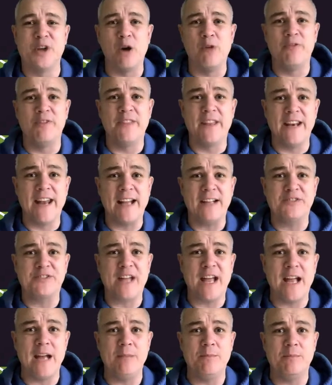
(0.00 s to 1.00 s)
So for the
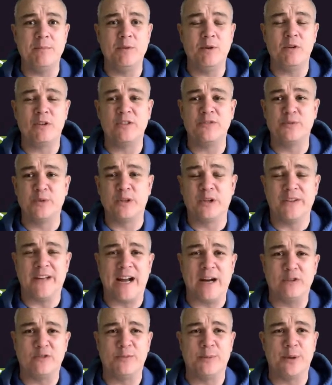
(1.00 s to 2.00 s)
next game, because
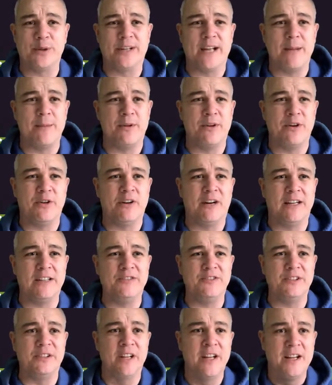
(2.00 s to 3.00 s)
we've got the Augsburg game on the
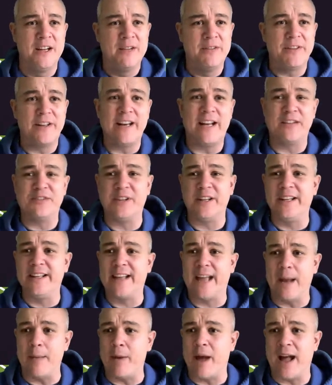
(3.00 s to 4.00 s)
horizon, for the
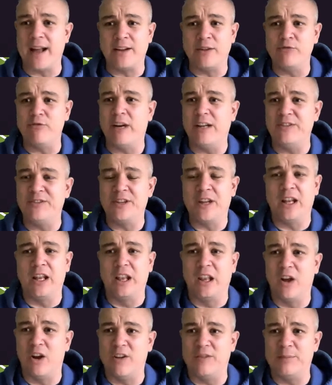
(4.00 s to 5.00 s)
next league game, I can
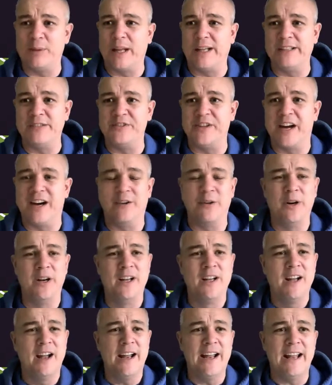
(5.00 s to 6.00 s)
rest a lot of players
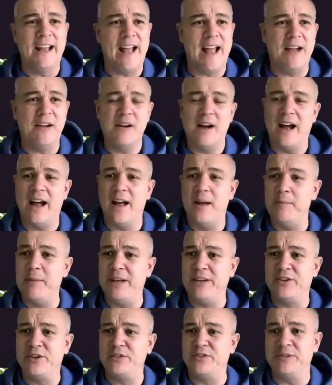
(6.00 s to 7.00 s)
now.
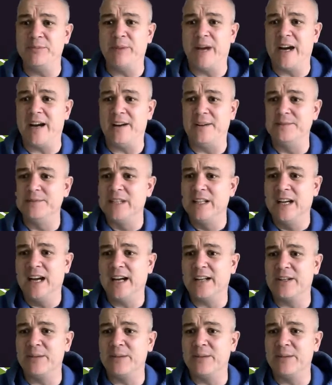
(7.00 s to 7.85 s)
It doesn't matter.